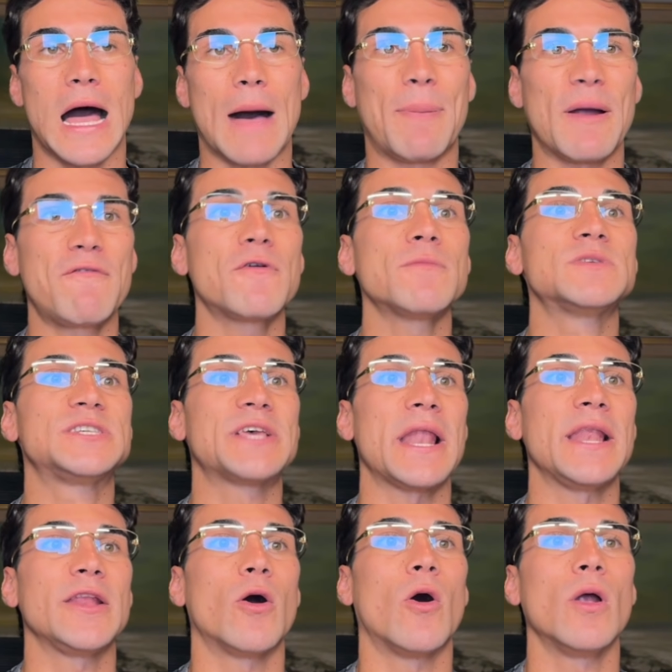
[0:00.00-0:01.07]
Apart from
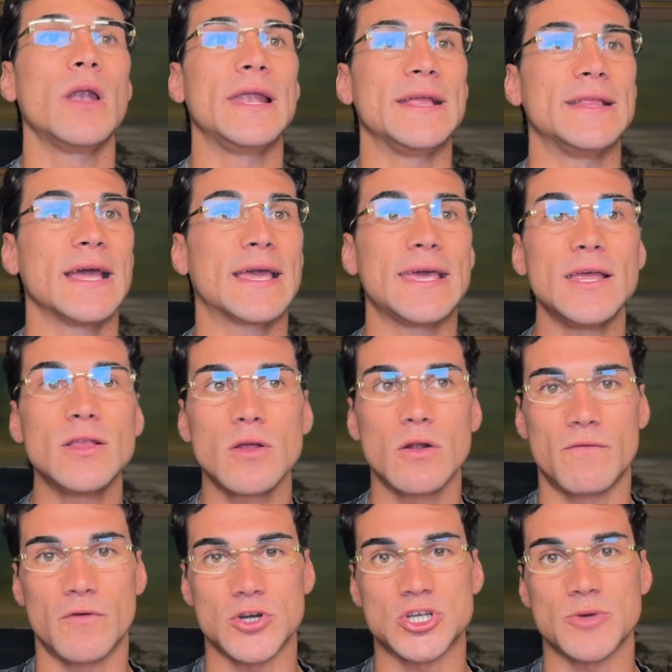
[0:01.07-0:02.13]
selling only the Kindle
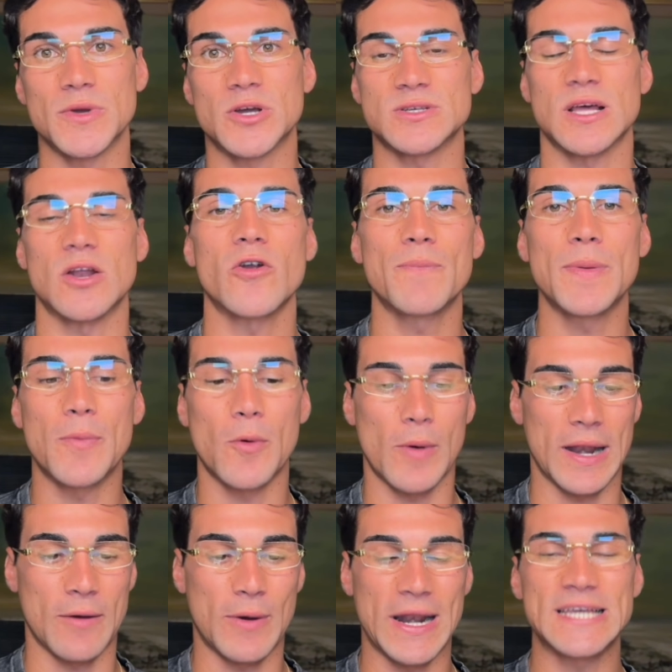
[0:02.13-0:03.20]
version, because a lot of people,
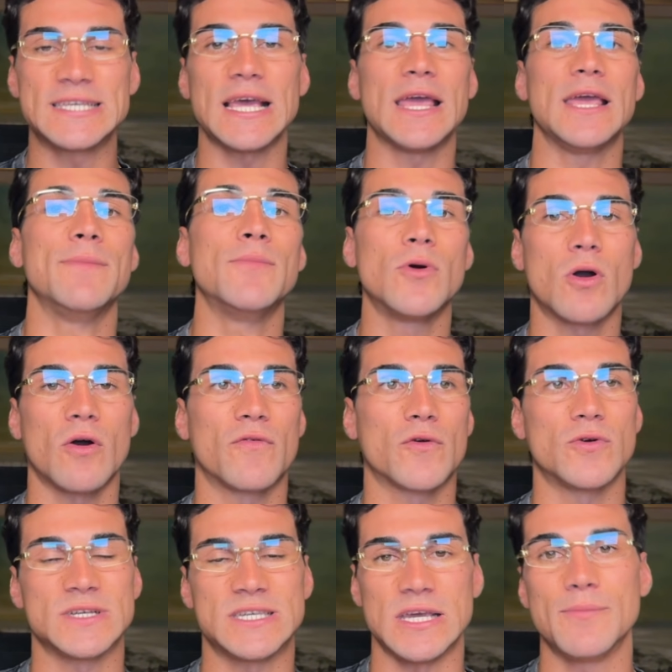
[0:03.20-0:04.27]
when I say ebook, of
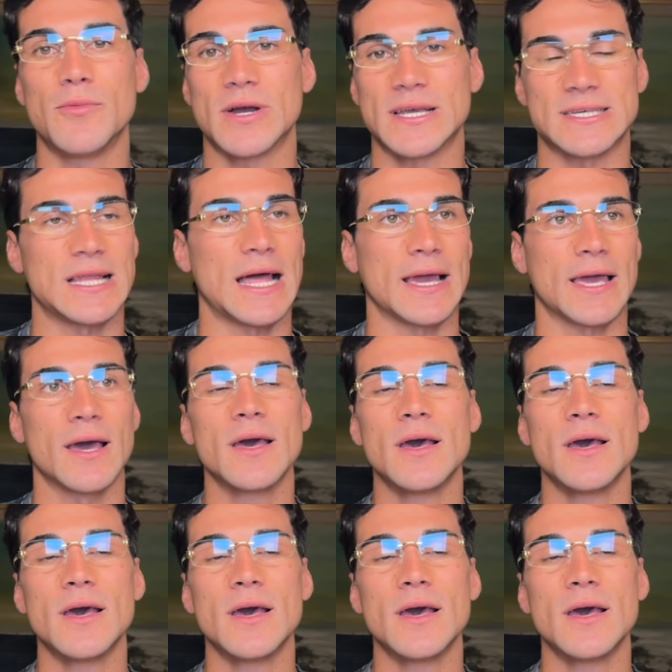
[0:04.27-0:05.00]
course, ebook is like